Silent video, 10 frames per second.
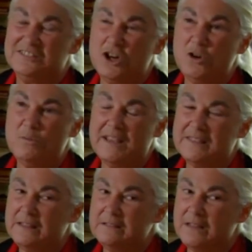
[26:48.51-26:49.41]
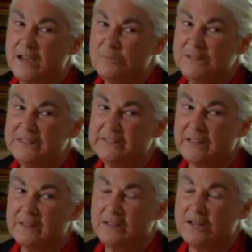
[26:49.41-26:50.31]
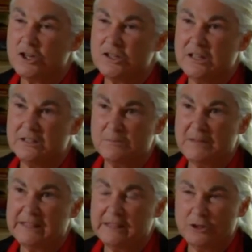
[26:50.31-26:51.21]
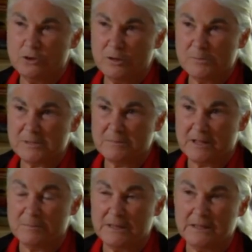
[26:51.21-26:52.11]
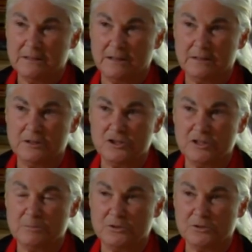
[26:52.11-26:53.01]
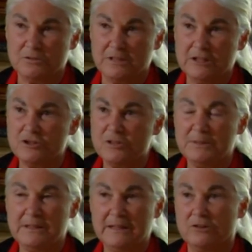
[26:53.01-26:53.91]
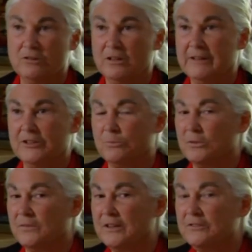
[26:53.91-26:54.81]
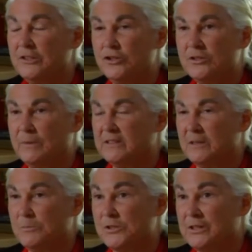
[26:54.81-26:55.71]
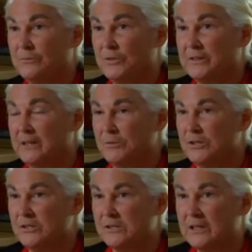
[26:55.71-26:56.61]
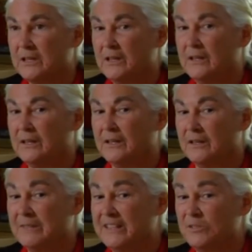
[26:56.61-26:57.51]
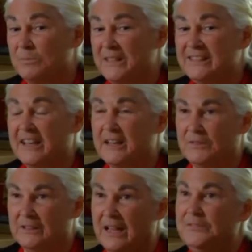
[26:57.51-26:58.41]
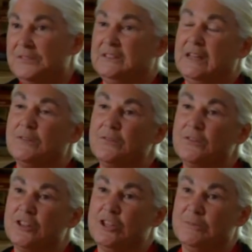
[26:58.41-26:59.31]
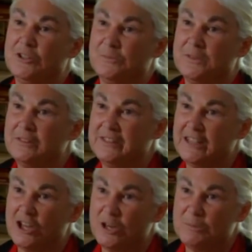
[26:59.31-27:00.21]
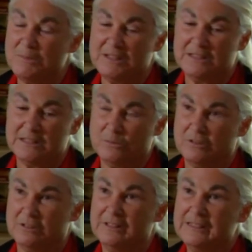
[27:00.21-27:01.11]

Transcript: No, I think not, because I think Argentina is making an enormous amount of money on the GMO soy. They're shipping it out all around the world. They only use about 10% of what they produce. And it's been kind of a lifesaver for them in terms of their economy, because they were